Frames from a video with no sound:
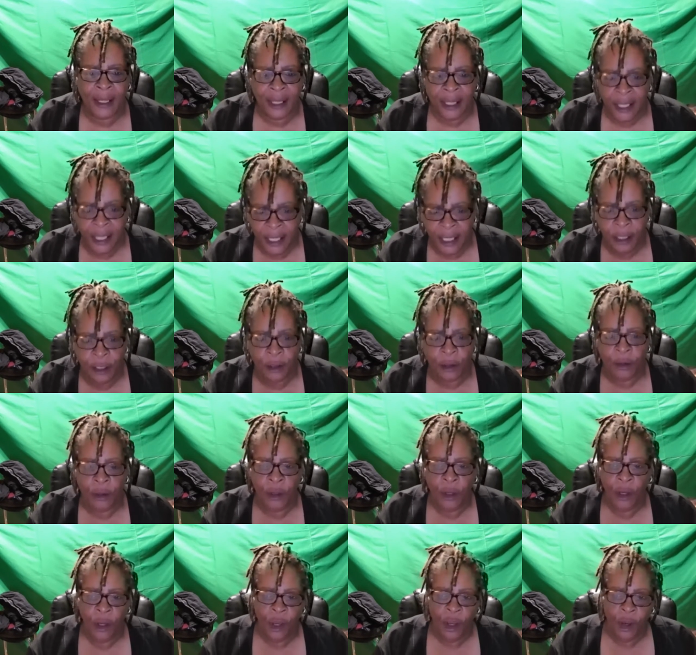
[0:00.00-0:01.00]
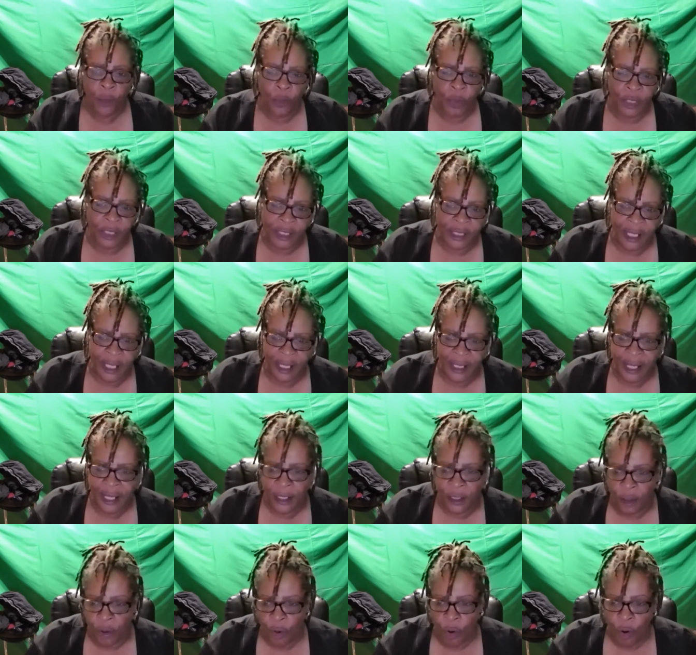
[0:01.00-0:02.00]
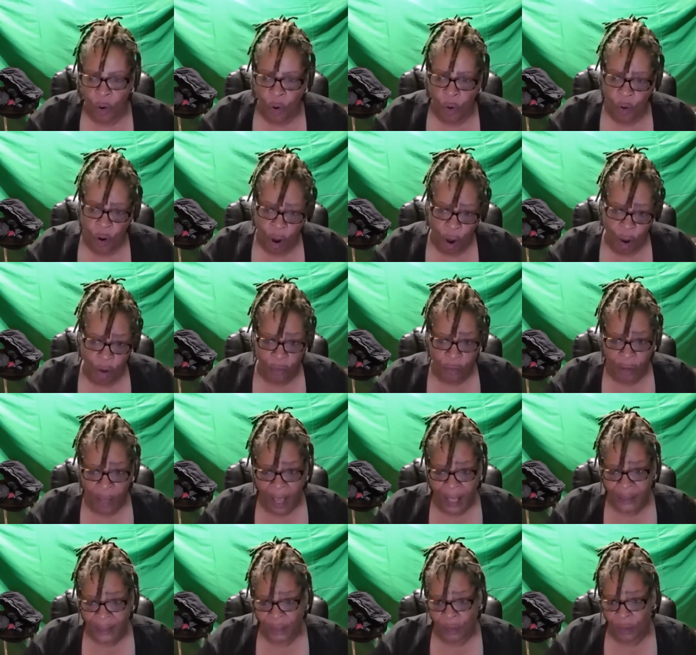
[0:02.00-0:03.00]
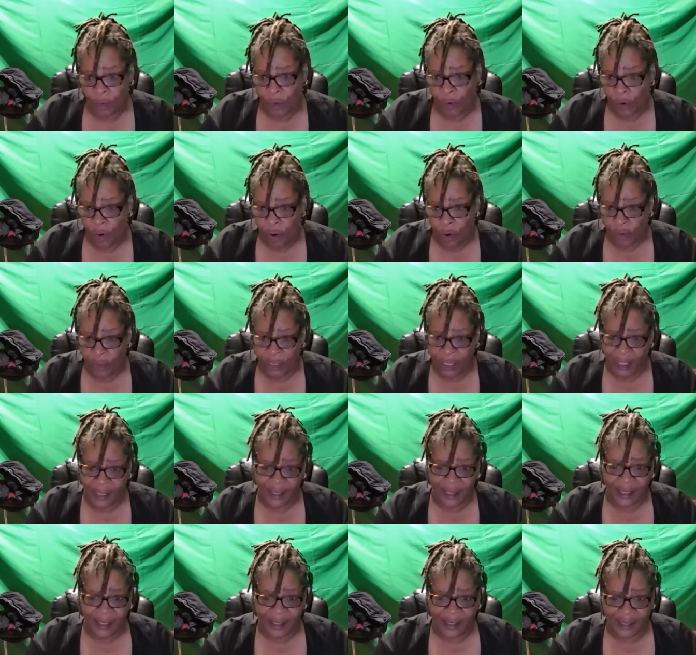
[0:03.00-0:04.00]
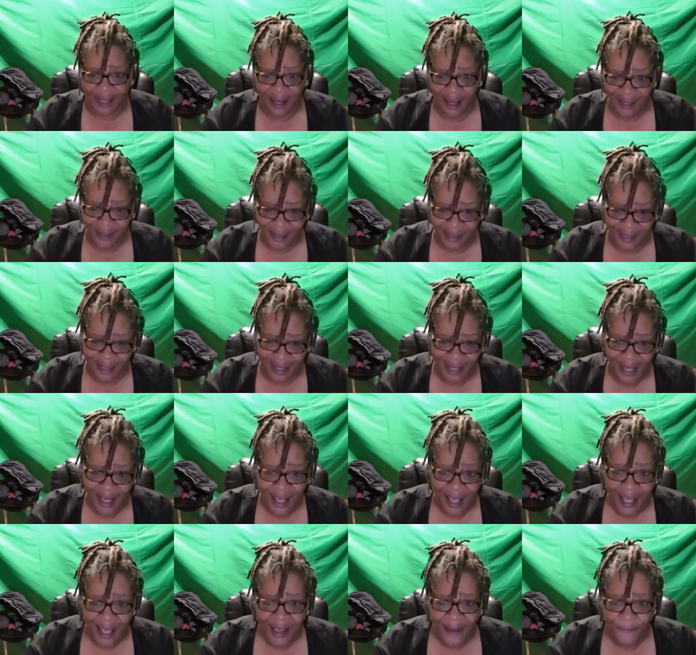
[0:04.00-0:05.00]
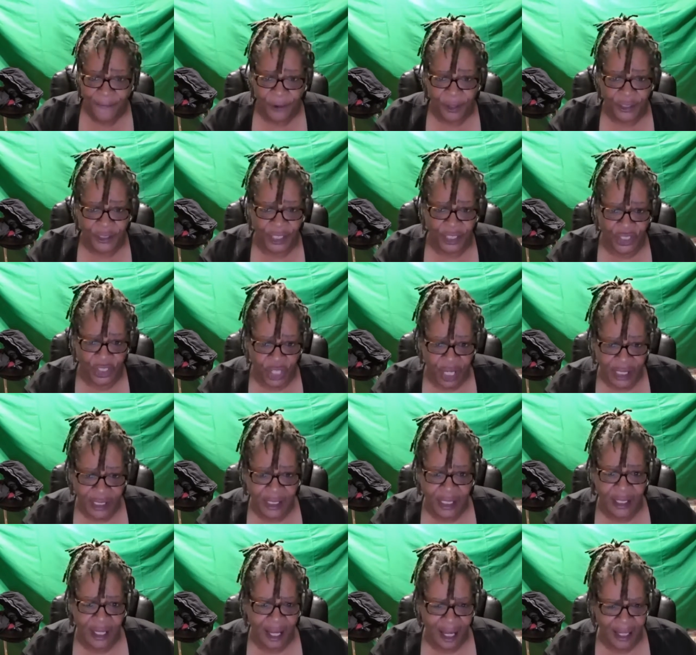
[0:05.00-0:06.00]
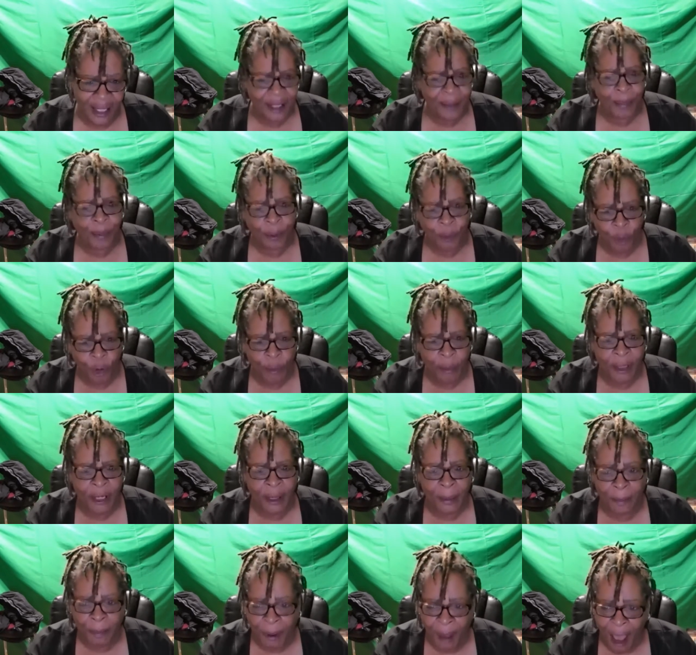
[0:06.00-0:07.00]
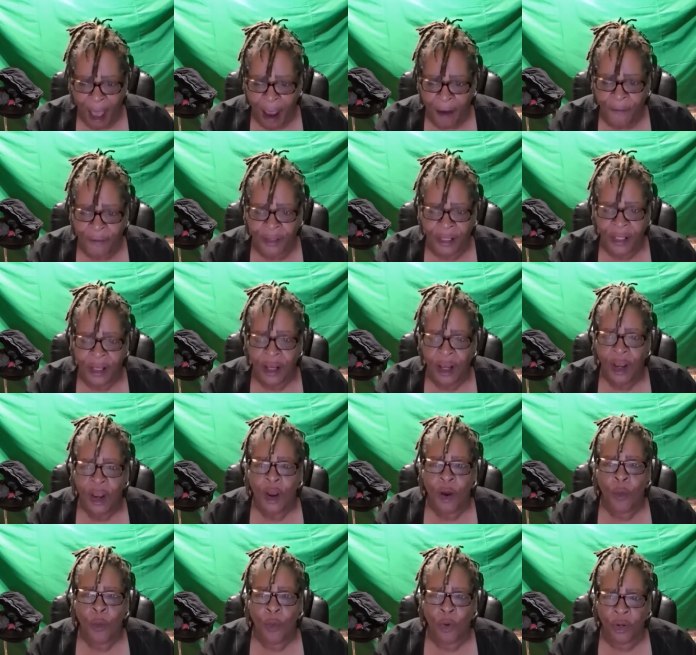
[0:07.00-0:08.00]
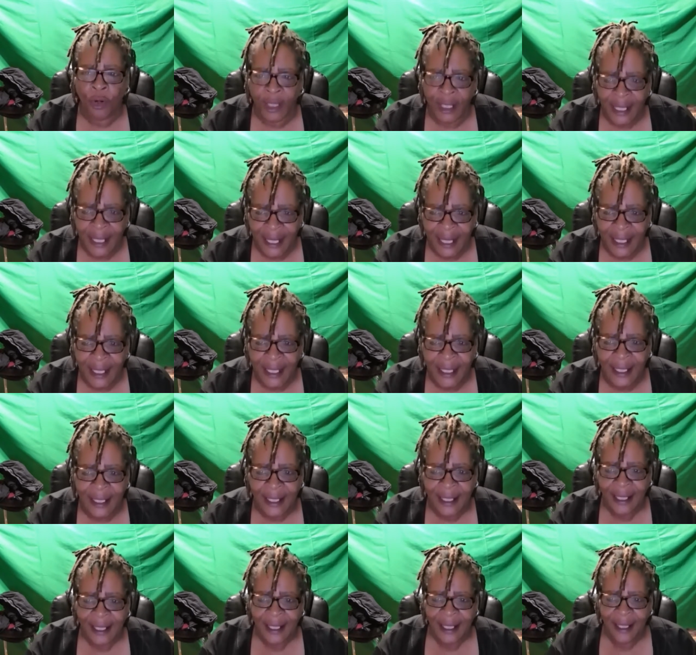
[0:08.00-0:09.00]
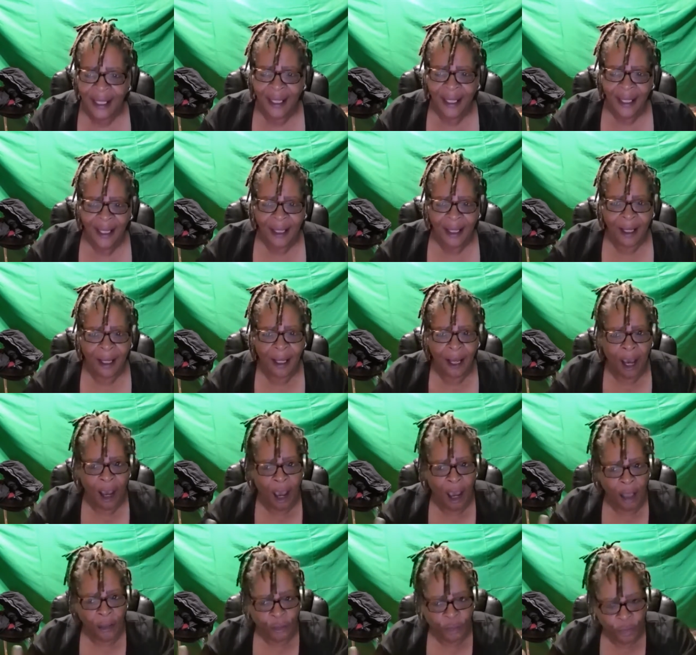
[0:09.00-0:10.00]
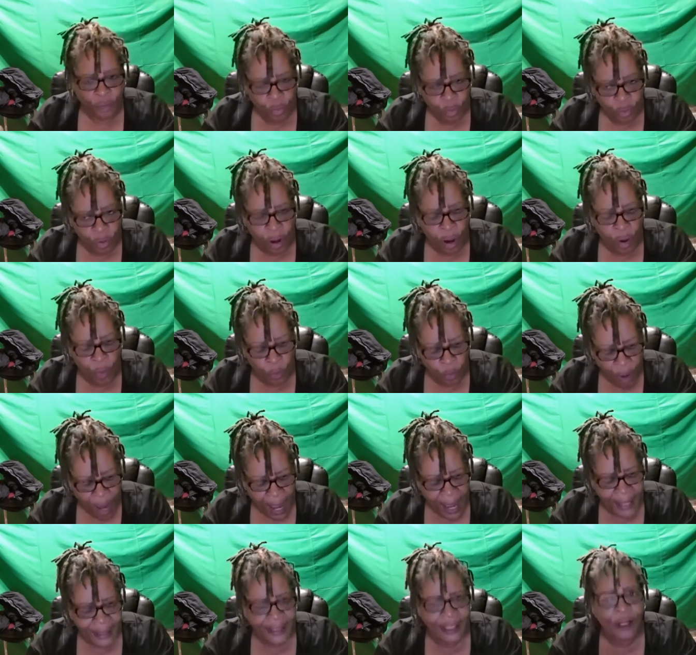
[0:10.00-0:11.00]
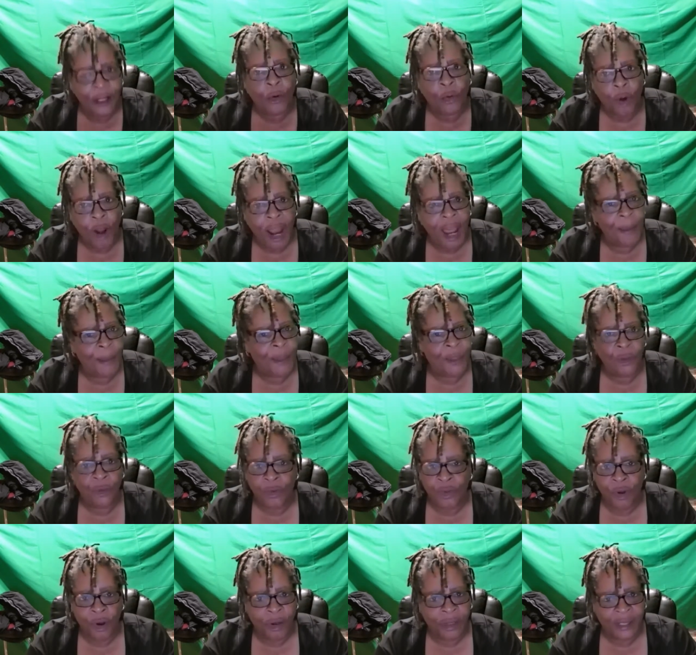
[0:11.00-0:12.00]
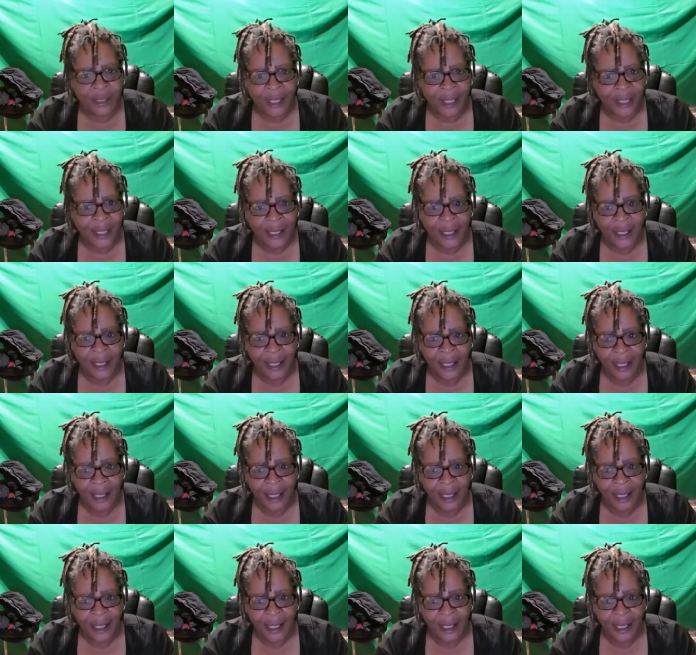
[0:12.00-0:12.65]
The Hill, which said that Yoho called Ocasio Cortez disgusting for suggesting unemployment and poverty were leading to a rise in crime in New York City.